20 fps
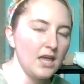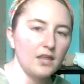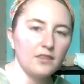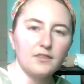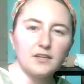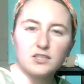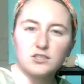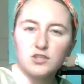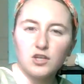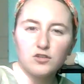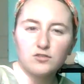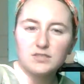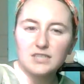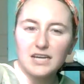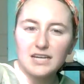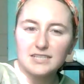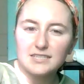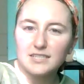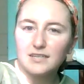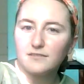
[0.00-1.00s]
There's no
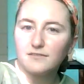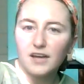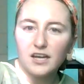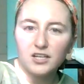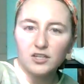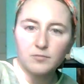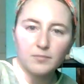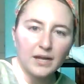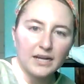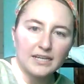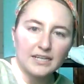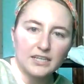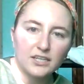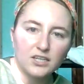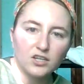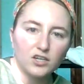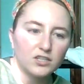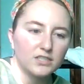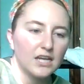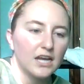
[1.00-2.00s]
signs of
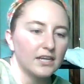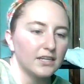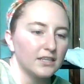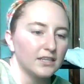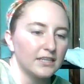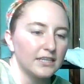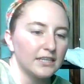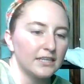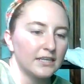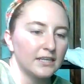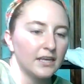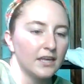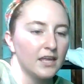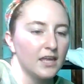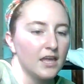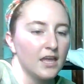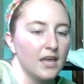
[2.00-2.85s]
undermining or tunneling.